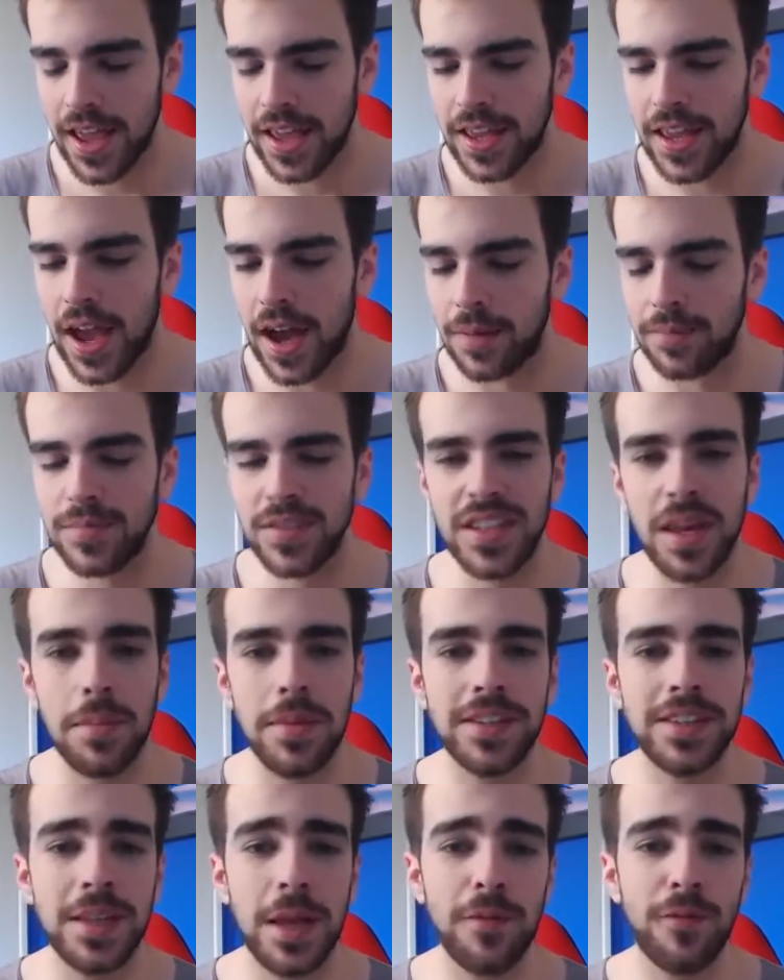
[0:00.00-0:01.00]
Yeah, it's going to
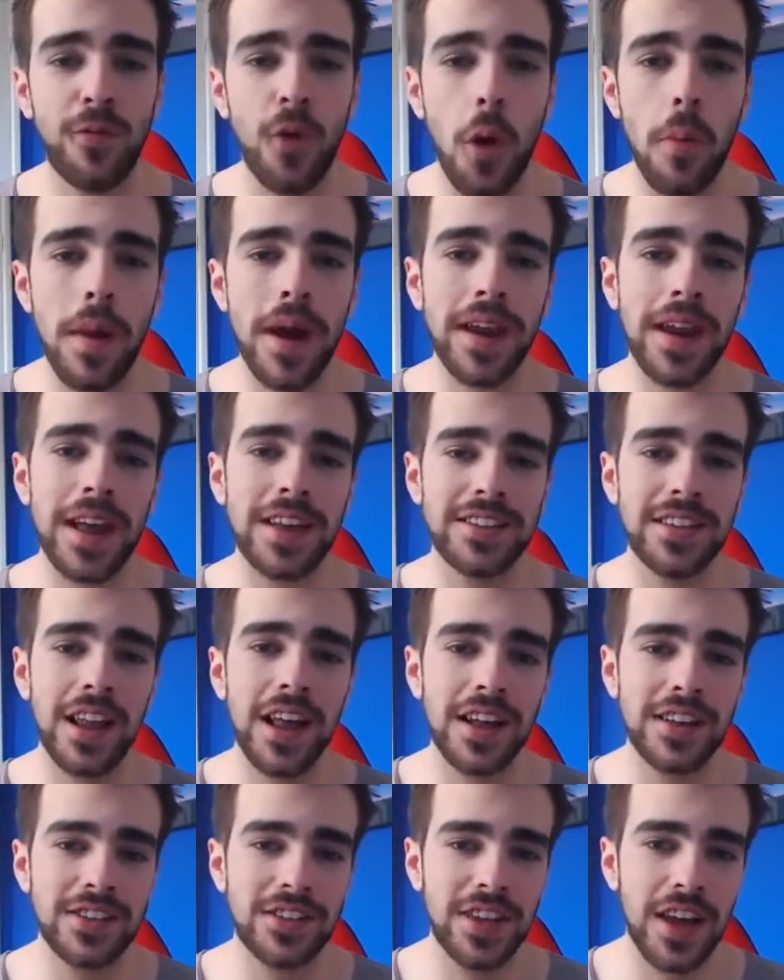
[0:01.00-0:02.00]
be the same format as
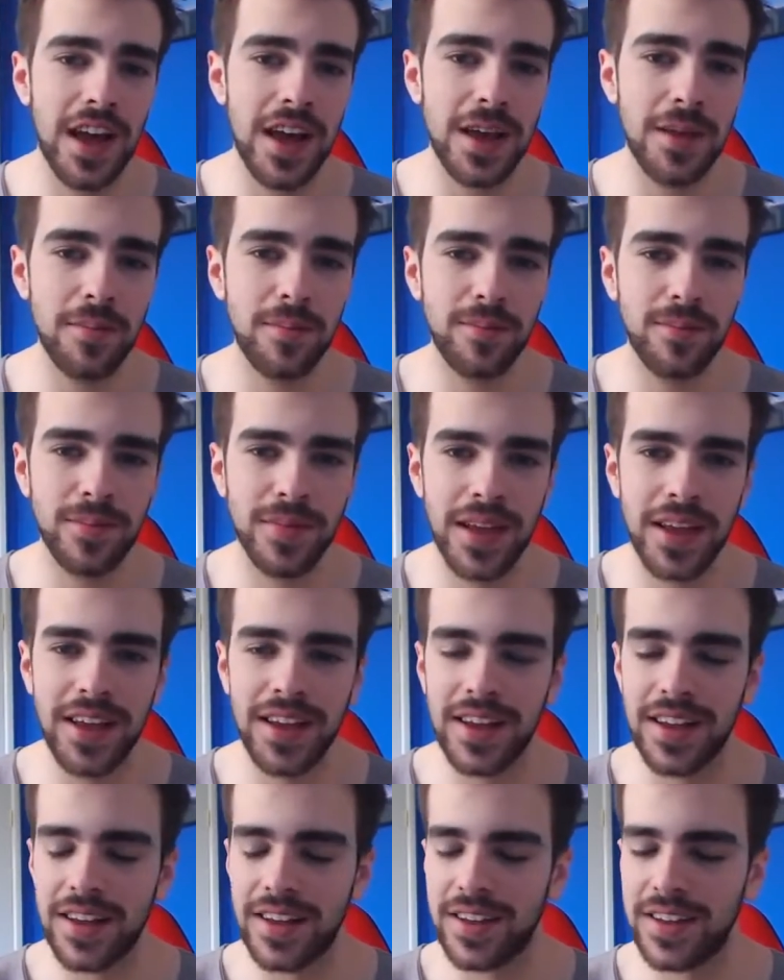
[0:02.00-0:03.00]
last time.
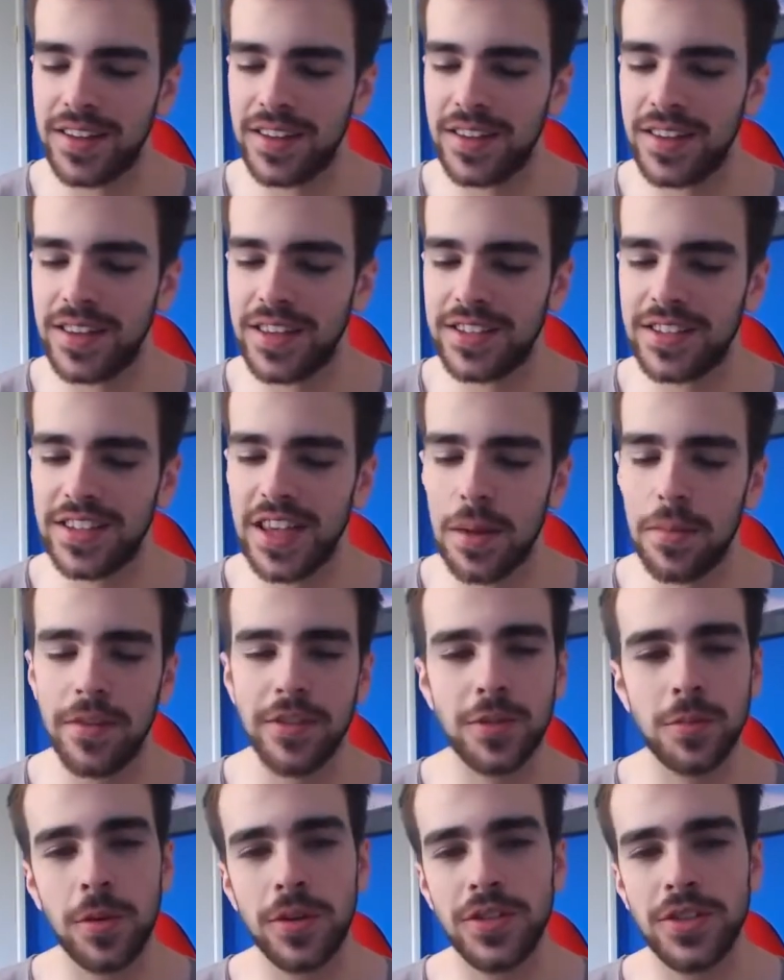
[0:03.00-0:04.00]
This is going to be a
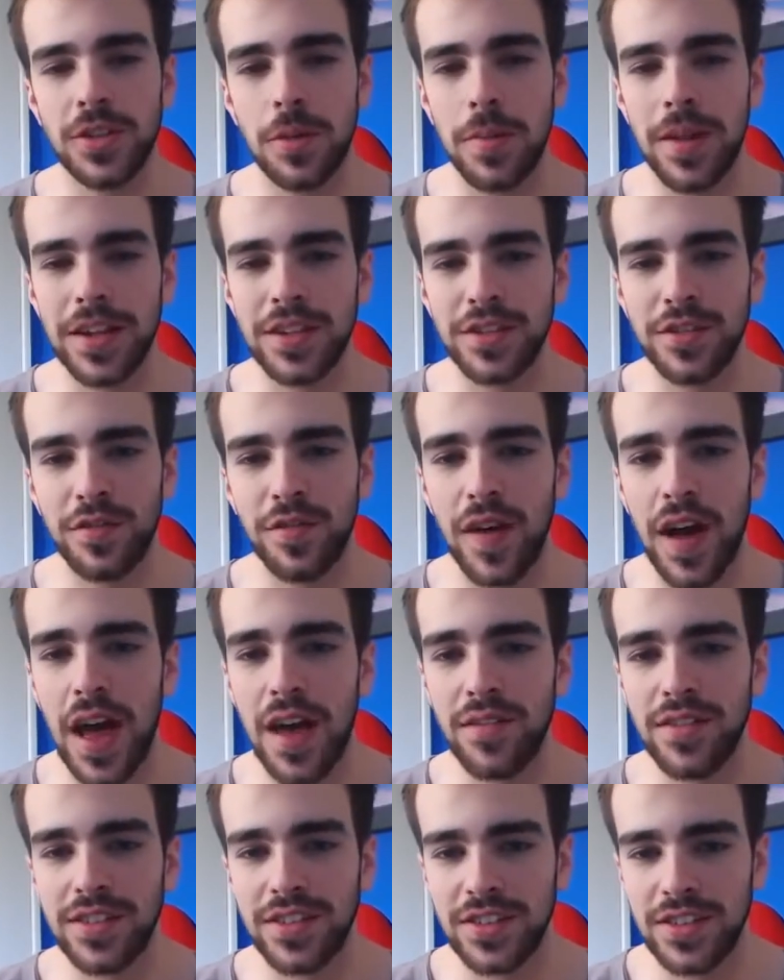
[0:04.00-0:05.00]
response to minutes
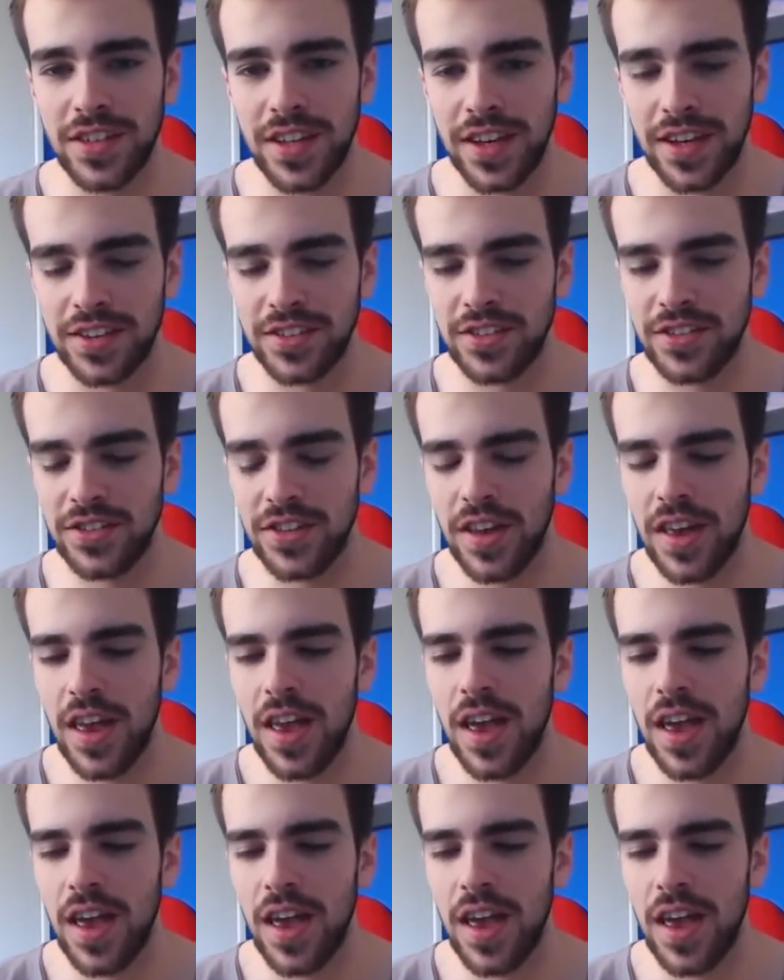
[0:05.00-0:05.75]
5 and 6.